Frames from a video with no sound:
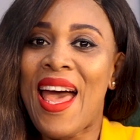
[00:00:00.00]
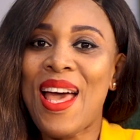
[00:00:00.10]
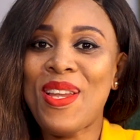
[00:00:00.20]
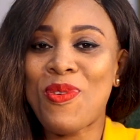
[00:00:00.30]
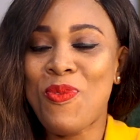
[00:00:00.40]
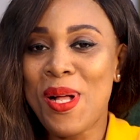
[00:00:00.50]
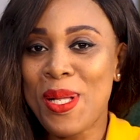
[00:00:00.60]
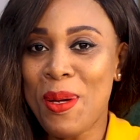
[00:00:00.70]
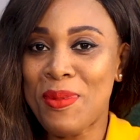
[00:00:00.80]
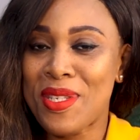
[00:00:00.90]
Hello and
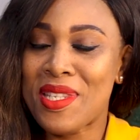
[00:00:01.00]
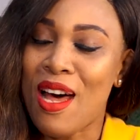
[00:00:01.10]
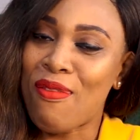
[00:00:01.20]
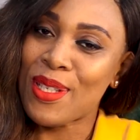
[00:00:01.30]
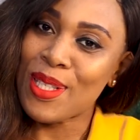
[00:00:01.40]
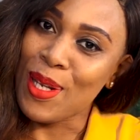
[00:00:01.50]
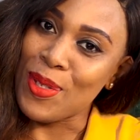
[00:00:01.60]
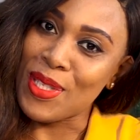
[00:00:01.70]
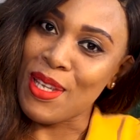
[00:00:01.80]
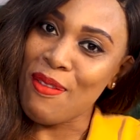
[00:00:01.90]
welcome to Slav
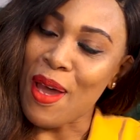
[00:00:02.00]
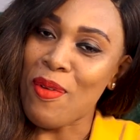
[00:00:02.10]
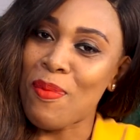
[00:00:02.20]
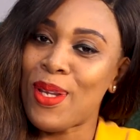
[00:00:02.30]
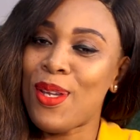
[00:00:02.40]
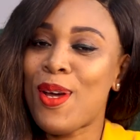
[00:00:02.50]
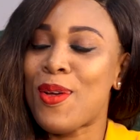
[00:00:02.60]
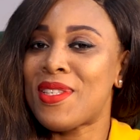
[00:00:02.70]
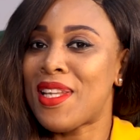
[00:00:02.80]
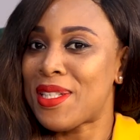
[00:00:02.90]
Exclusive. I remain your
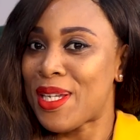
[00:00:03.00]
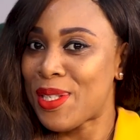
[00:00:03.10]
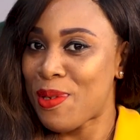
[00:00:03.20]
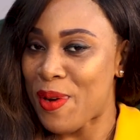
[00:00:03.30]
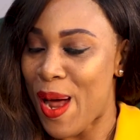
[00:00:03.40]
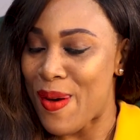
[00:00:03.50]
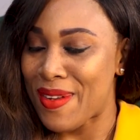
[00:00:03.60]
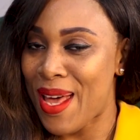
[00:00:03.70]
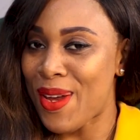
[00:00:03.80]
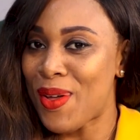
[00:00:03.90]
host, Natasha
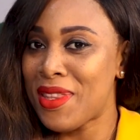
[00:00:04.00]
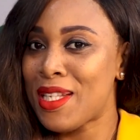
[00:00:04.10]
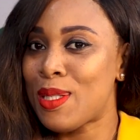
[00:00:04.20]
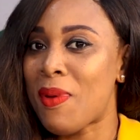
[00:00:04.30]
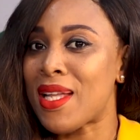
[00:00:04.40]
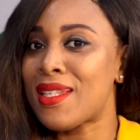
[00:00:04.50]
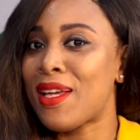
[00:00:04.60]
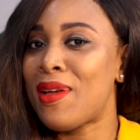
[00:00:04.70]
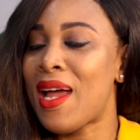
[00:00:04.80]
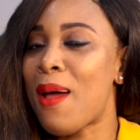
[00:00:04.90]
Brown. And on this
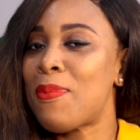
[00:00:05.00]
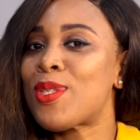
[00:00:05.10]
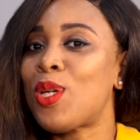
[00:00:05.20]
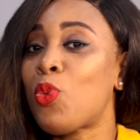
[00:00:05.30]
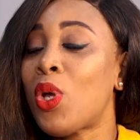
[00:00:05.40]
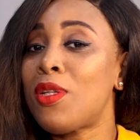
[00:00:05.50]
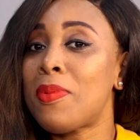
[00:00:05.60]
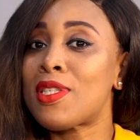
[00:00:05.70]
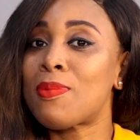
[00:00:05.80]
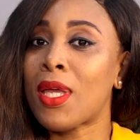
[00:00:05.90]
particular episode, we'll
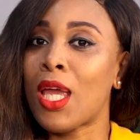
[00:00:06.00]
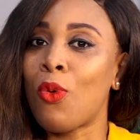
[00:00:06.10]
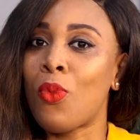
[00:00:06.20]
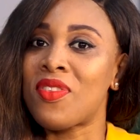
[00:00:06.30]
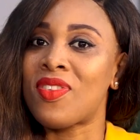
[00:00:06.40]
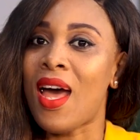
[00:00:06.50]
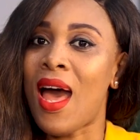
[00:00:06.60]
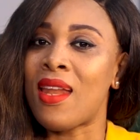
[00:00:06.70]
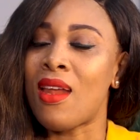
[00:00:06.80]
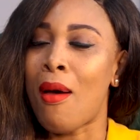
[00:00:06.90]
be speaking with
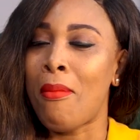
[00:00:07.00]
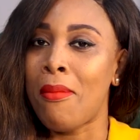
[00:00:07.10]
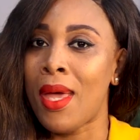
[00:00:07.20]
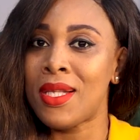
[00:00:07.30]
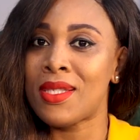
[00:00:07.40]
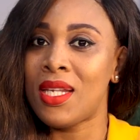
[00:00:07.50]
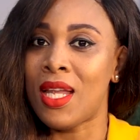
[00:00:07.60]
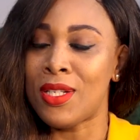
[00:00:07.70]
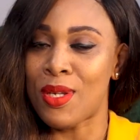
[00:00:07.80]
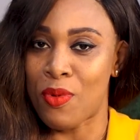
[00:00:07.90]
an amazing
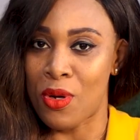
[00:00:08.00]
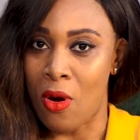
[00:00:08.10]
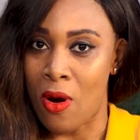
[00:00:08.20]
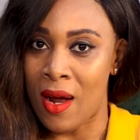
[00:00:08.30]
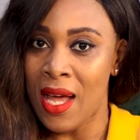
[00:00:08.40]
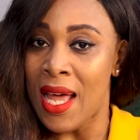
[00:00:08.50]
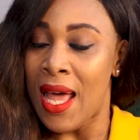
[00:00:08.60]
entrepreneur.